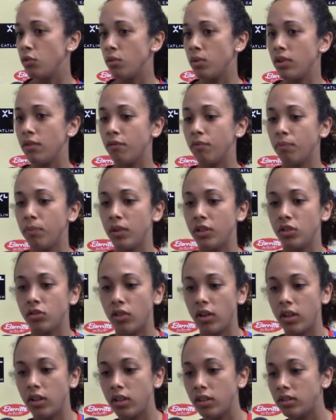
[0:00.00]
We've been
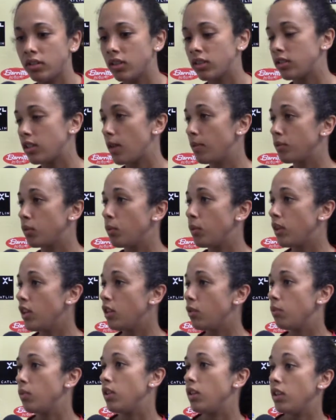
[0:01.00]
training 6 times a
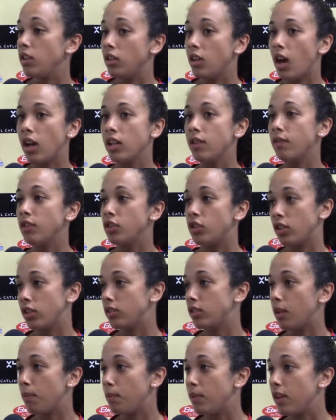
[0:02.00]
week. We not even
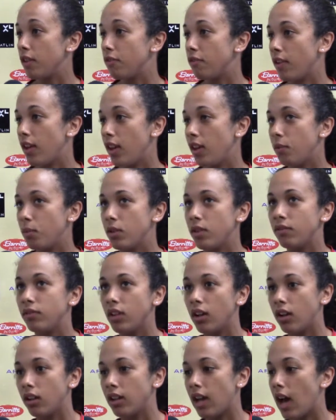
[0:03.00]
just at BFA, we've
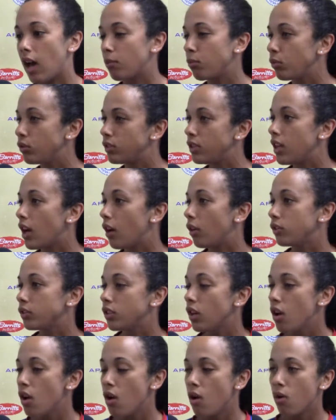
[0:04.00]
done Admiralty House,
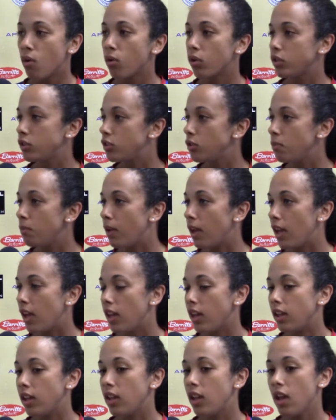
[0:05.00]
Horseshoe
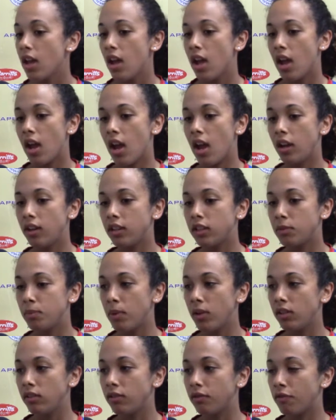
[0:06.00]
Bay, and it's
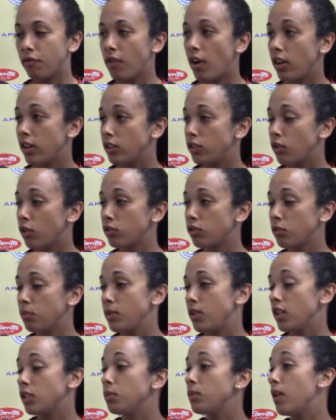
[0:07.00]
been fun. It's also
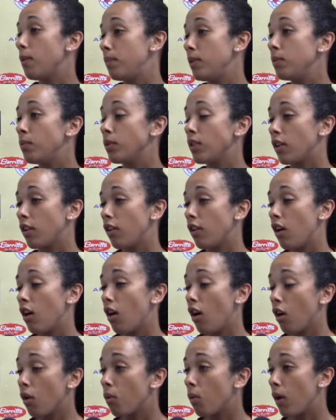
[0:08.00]
because we have people that are
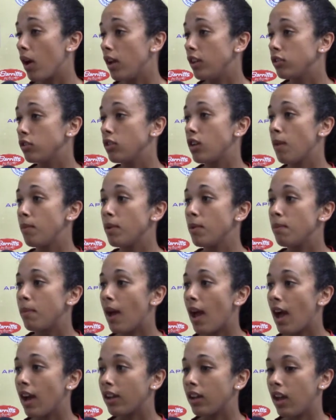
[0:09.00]
away, so coming
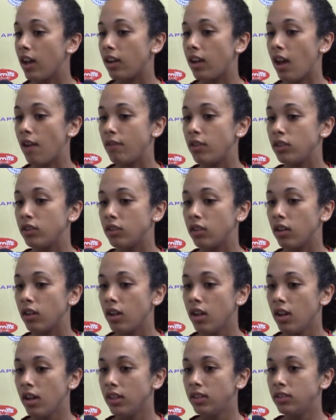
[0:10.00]
back and having to
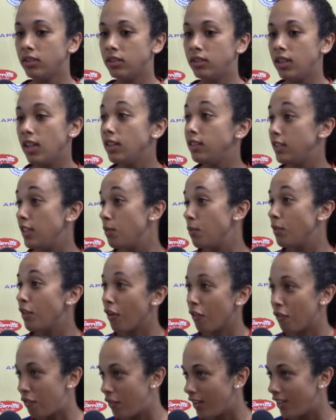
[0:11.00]
dig deep with
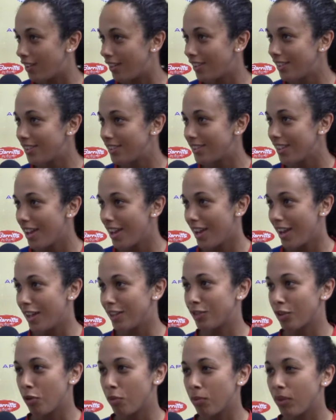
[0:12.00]
our fitness,
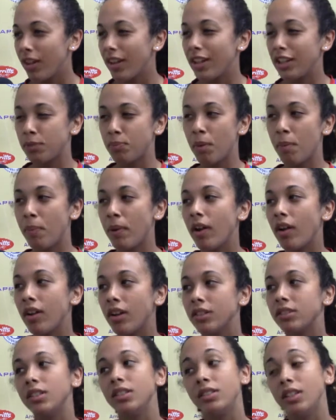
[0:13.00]
it's preparing
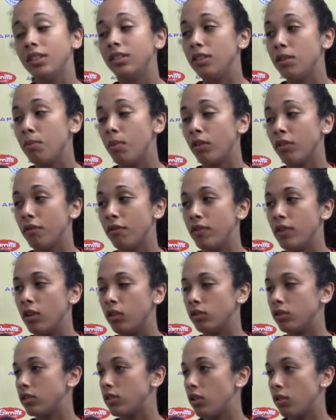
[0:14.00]
us to dig deep on the
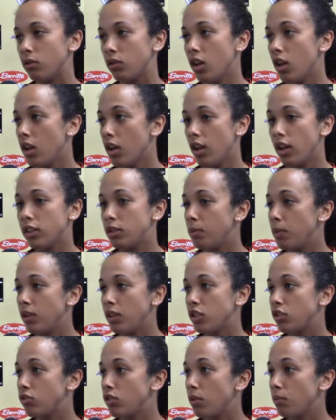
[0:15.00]
field. So it's been
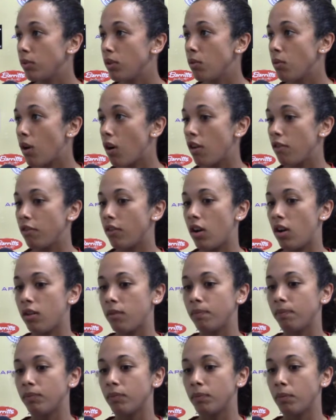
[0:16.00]
extremely
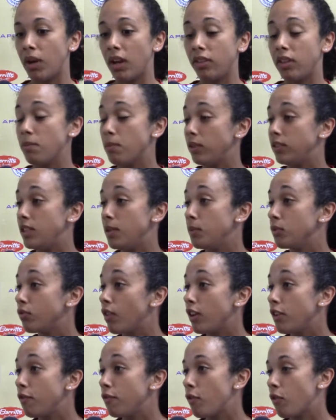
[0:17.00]
well. I think my team is
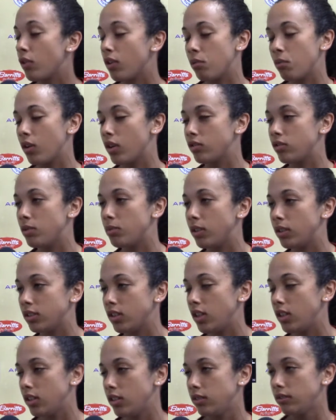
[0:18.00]
ready for it, and we're extremely
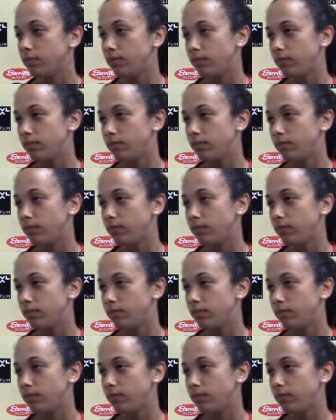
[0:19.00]
excited.